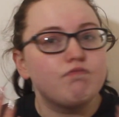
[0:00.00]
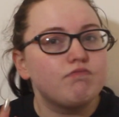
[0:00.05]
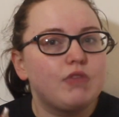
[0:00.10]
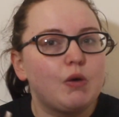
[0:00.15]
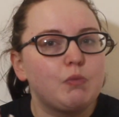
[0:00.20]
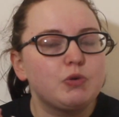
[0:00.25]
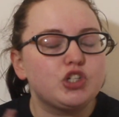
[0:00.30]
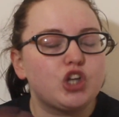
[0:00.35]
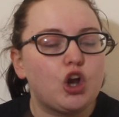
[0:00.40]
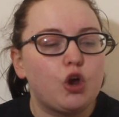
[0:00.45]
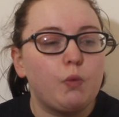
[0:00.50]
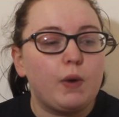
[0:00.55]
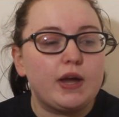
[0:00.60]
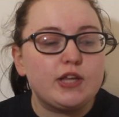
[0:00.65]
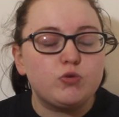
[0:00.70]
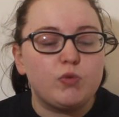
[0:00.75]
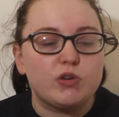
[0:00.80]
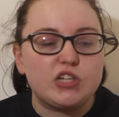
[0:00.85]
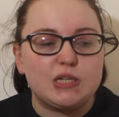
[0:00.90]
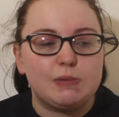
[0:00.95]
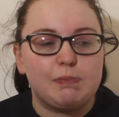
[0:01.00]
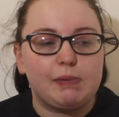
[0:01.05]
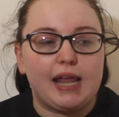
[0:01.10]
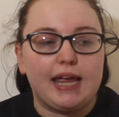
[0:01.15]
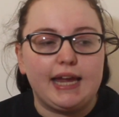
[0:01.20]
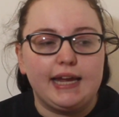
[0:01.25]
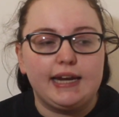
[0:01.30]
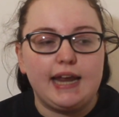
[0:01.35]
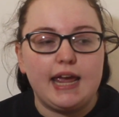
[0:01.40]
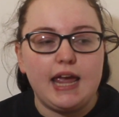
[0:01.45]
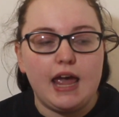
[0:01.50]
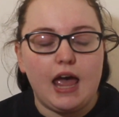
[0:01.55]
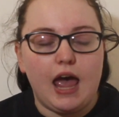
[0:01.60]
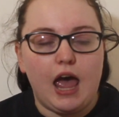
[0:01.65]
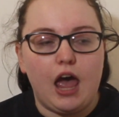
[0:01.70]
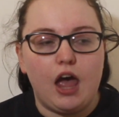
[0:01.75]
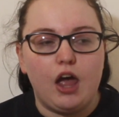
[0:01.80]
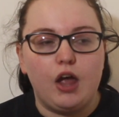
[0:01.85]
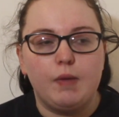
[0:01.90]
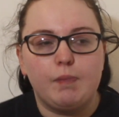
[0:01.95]
there was no way to explain it,
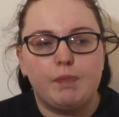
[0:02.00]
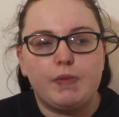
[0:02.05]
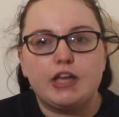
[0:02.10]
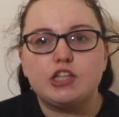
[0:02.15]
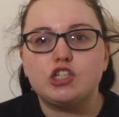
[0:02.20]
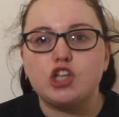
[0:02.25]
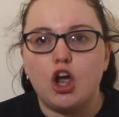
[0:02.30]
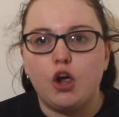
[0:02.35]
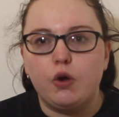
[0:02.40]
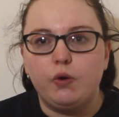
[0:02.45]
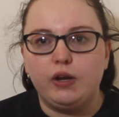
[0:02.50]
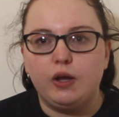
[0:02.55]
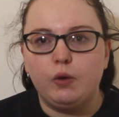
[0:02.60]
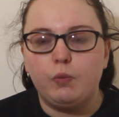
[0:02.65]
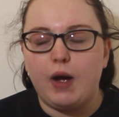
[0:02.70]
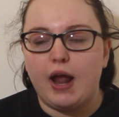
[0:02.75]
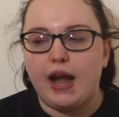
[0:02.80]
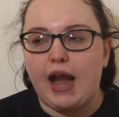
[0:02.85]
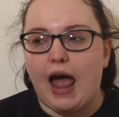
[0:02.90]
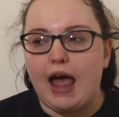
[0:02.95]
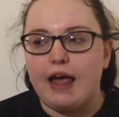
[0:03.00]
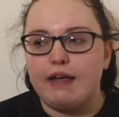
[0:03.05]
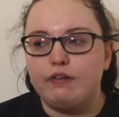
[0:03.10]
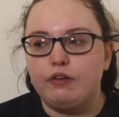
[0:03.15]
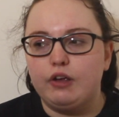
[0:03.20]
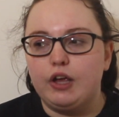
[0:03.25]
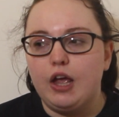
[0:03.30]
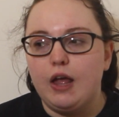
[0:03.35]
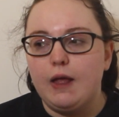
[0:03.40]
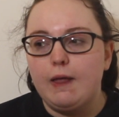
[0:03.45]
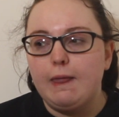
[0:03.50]
and it's only when I